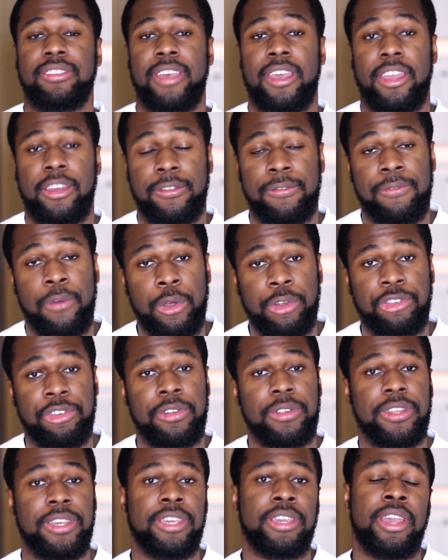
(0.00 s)
that
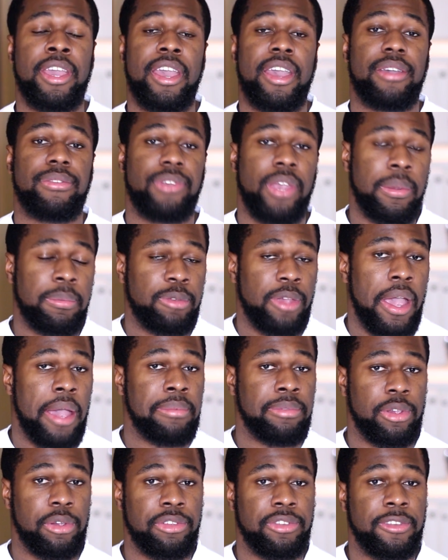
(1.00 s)
unfortunately, frame
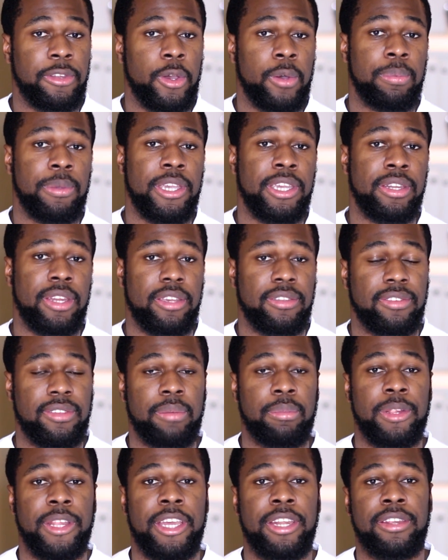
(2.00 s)
times are still being
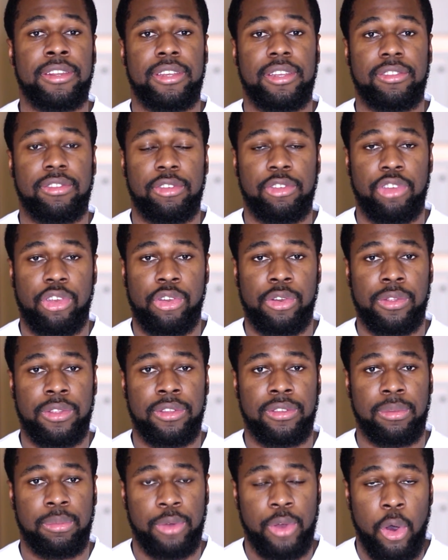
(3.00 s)
assimilated into
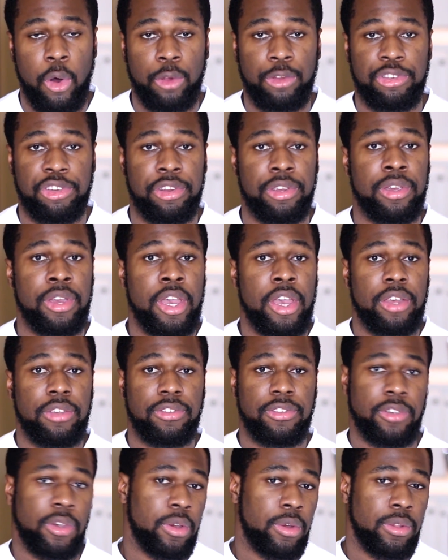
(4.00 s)
journalism culture,
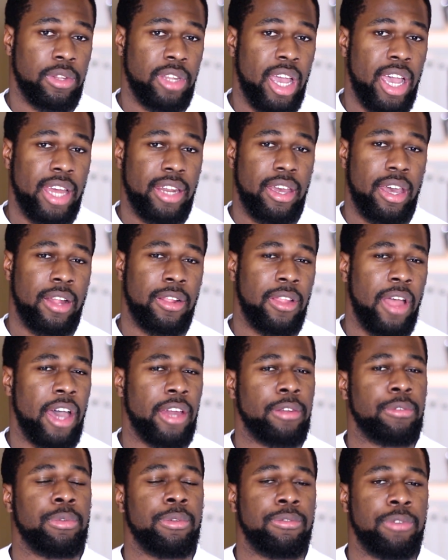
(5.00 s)
so not a lot
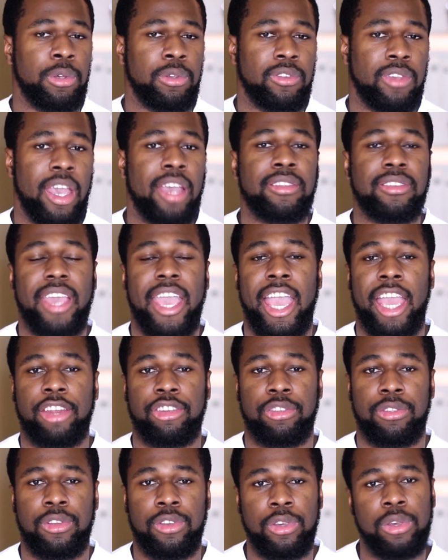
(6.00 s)
of review sites
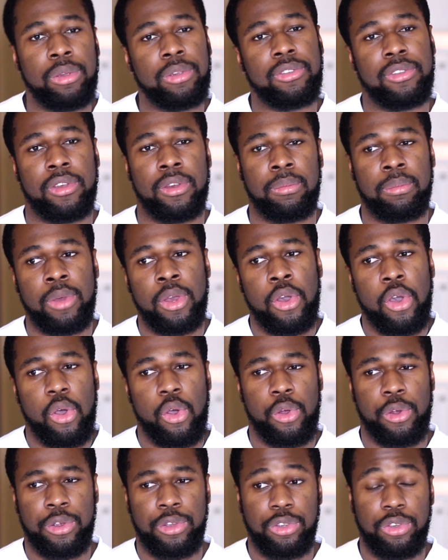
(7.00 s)
actually use them
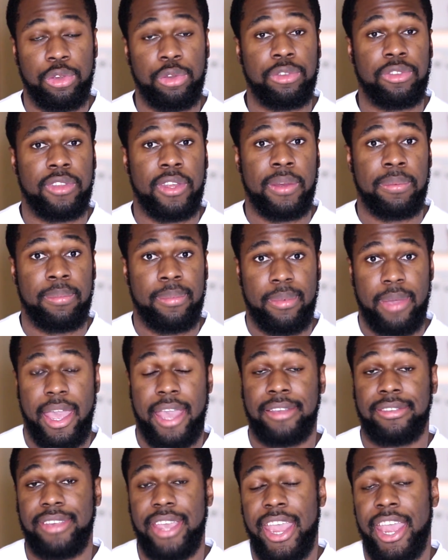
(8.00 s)
or use them
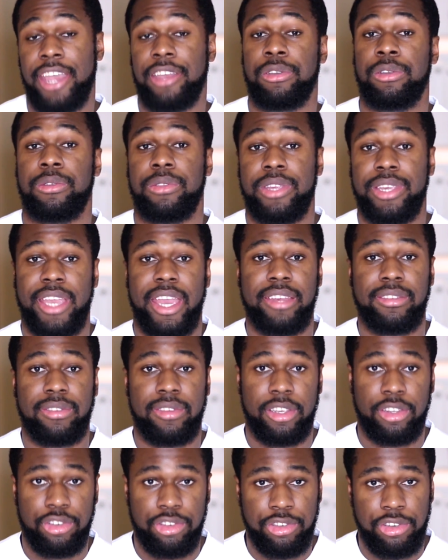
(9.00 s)
as accurately as
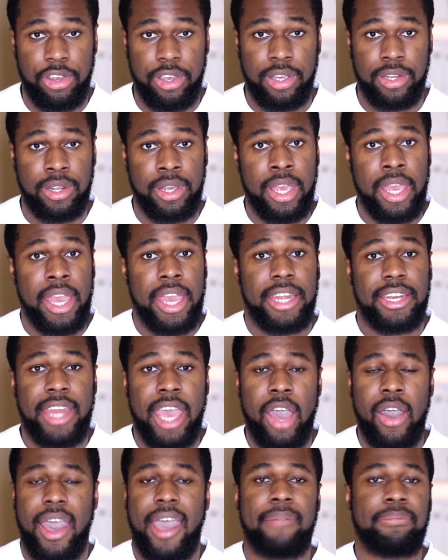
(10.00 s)
they should.
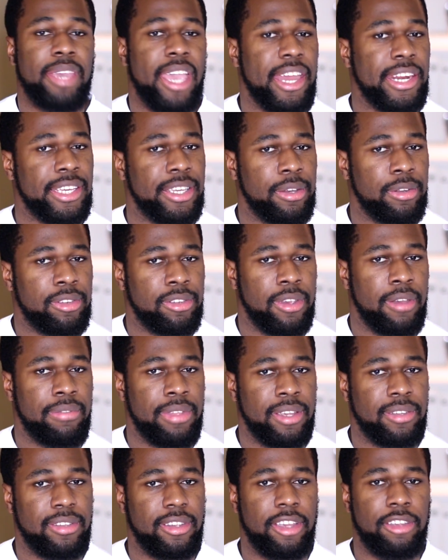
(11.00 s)
Now, I'm kind of guilty of
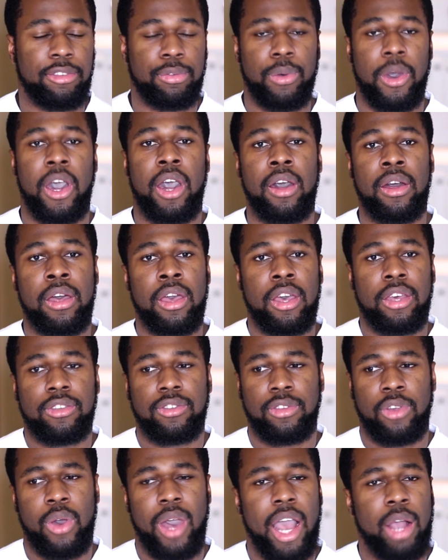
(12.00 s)
this as well,
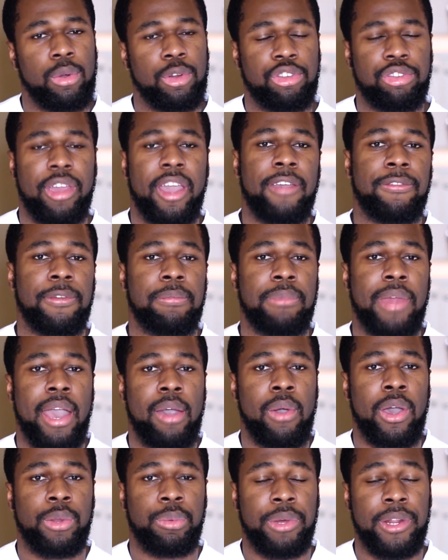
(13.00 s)
so I will try from now
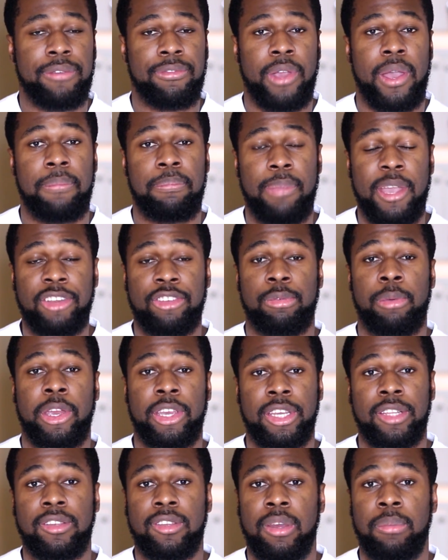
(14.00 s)
on whenever I'm
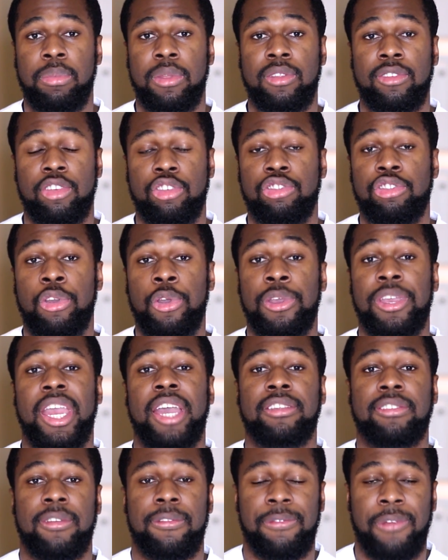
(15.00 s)
benchmarking something to show you
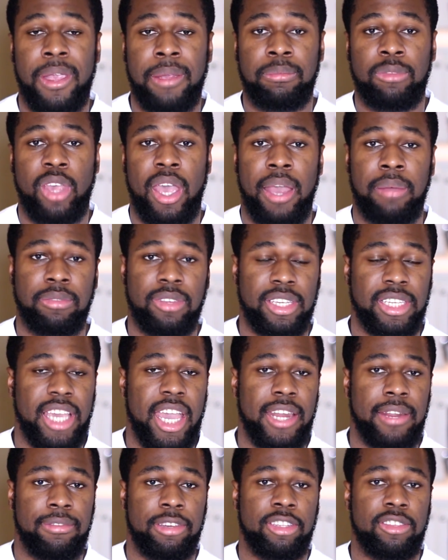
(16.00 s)
guys the frame times and
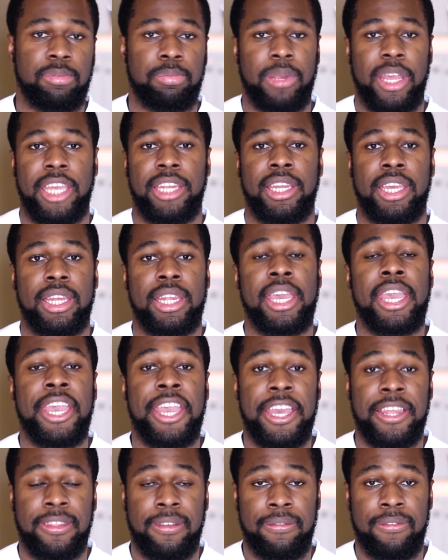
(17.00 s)
kind of explain it
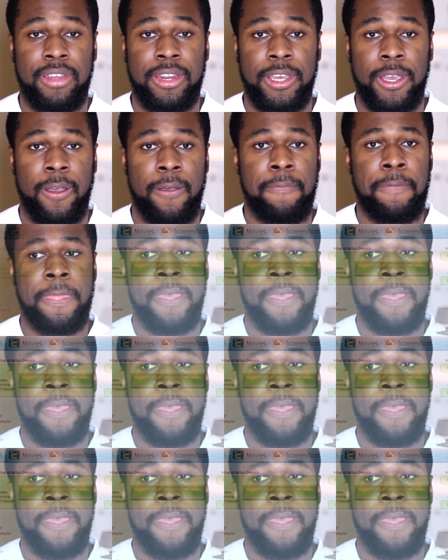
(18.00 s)
in the video.